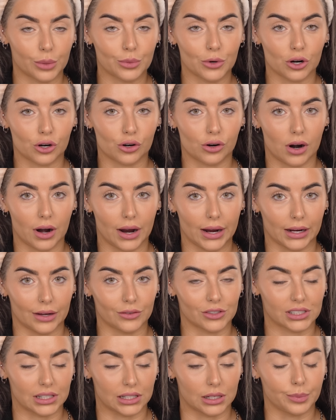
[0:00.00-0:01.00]
I'm not crying.
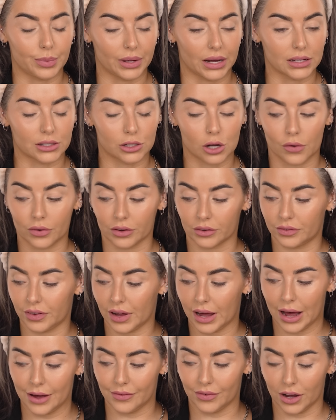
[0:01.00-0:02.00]
I've just had the biggest coughing
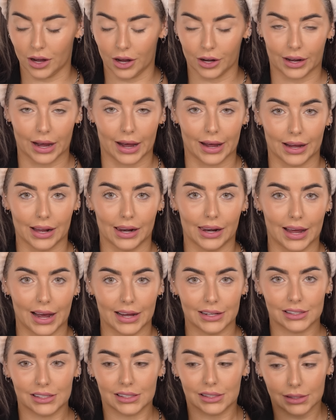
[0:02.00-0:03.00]
fit ever. Okay,
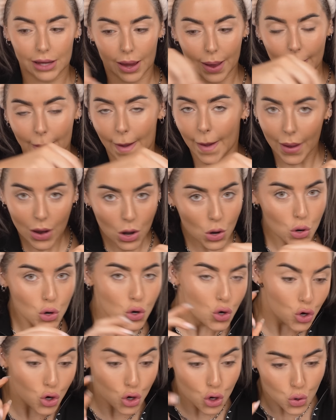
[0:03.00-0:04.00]
let's
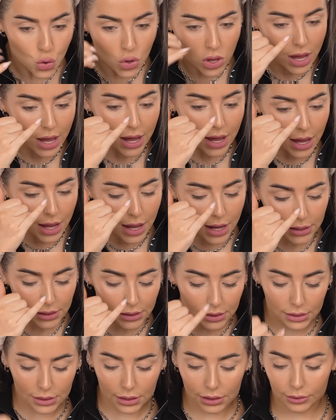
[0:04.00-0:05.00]
do
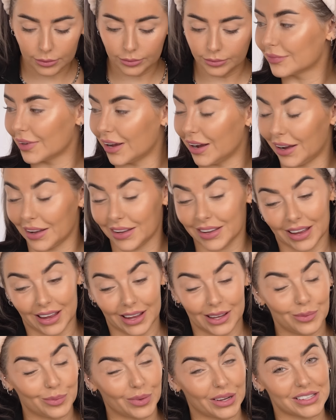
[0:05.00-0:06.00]
this. I
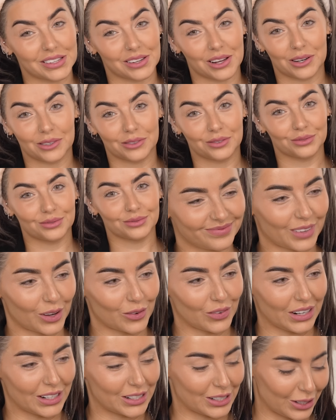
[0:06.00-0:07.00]
hate myself.
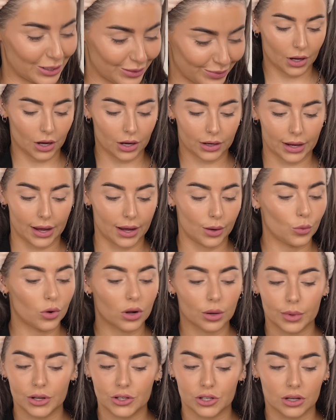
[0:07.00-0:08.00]
I really do. Okay,
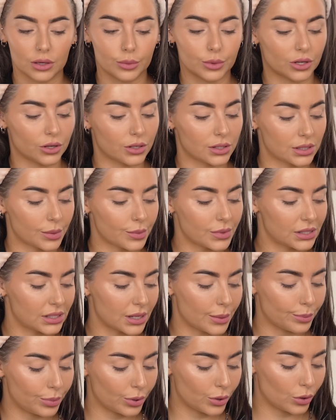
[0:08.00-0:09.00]
what am I doing? We're doing something
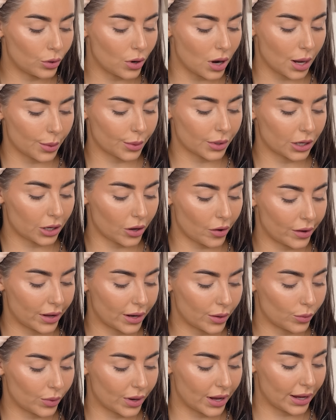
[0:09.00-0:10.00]
simple. I'm gonna go
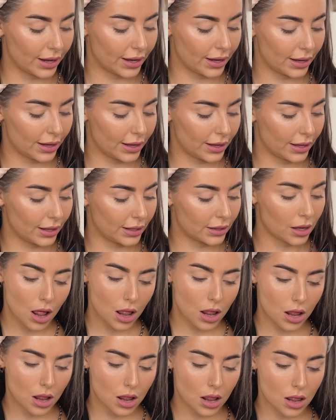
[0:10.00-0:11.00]
in with
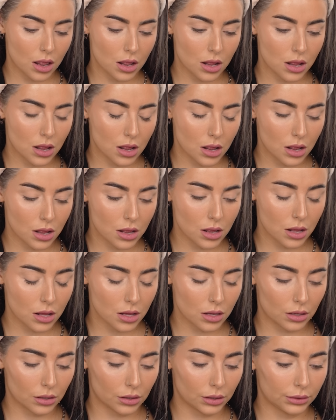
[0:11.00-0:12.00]

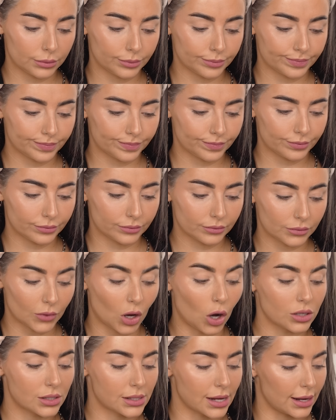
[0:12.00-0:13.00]
hmm,
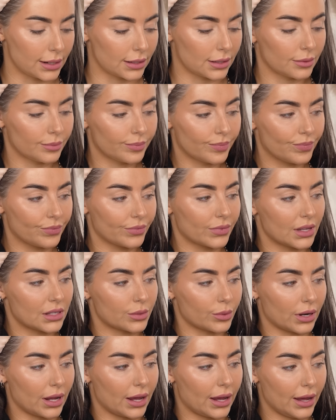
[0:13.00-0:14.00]
hot sand. This
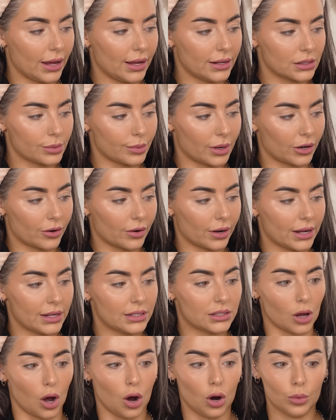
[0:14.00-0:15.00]
one here into my
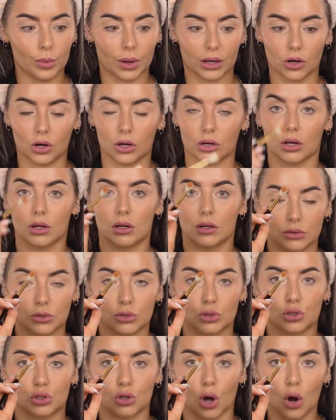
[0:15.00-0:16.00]
crease. Oh my God,
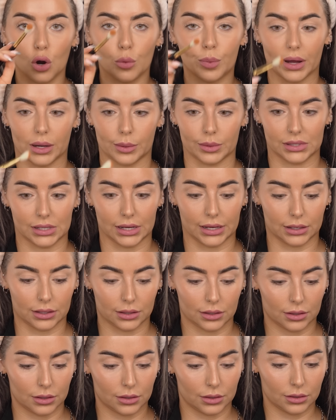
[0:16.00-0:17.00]
so pigmented.
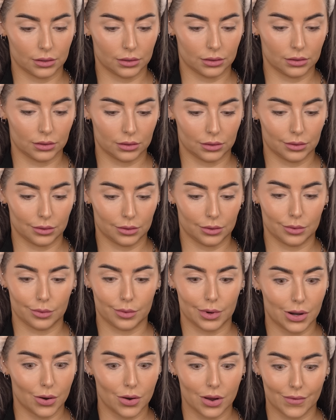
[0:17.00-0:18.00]

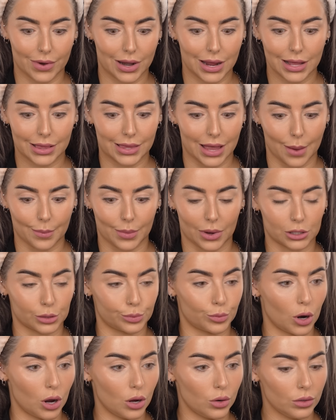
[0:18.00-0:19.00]
We don't even need that
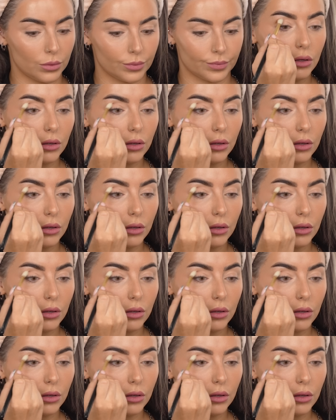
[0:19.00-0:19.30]
much, bro.